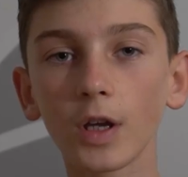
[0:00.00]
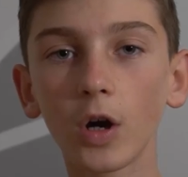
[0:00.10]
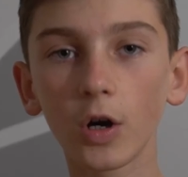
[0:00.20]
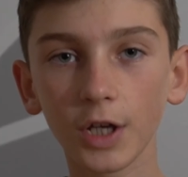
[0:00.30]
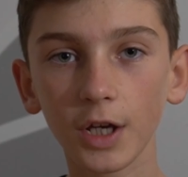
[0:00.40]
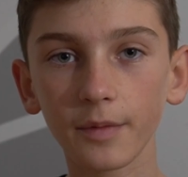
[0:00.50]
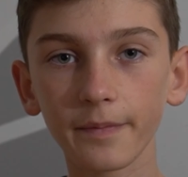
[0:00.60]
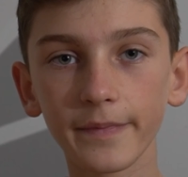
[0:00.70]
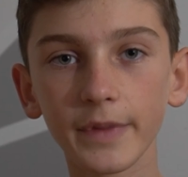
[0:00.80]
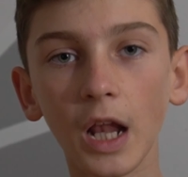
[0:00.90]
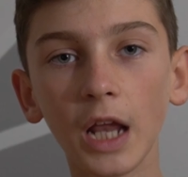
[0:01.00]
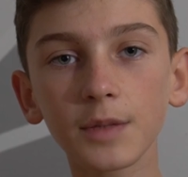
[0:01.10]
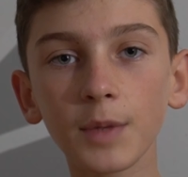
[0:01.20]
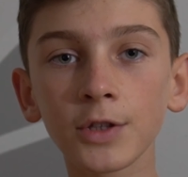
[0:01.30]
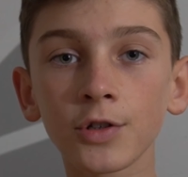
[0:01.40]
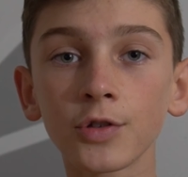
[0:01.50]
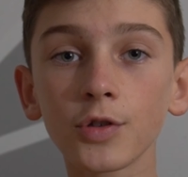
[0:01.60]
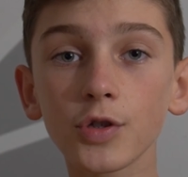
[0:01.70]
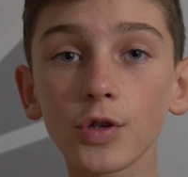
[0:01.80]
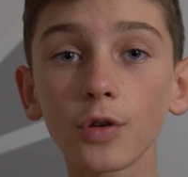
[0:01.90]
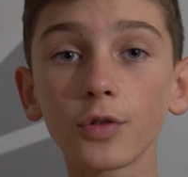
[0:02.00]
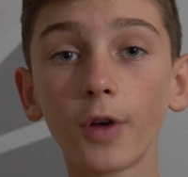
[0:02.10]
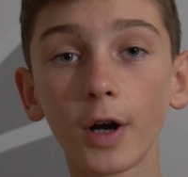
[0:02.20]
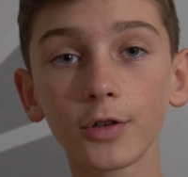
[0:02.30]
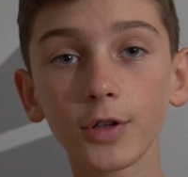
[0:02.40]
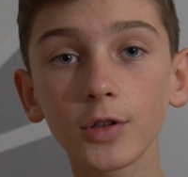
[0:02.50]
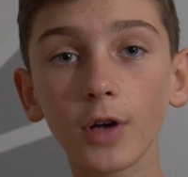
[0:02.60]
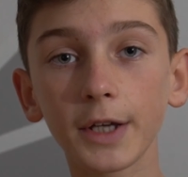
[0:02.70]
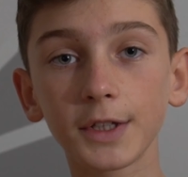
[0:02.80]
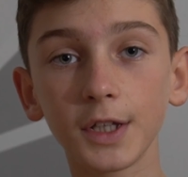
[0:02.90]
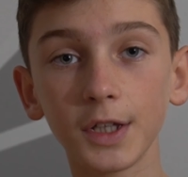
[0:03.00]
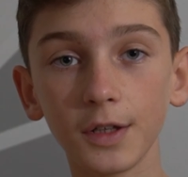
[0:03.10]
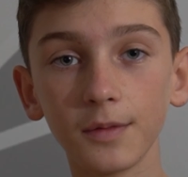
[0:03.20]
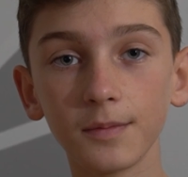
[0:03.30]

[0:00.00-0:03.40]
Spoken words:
Okay, now let me introduce to you the Arduino IDE.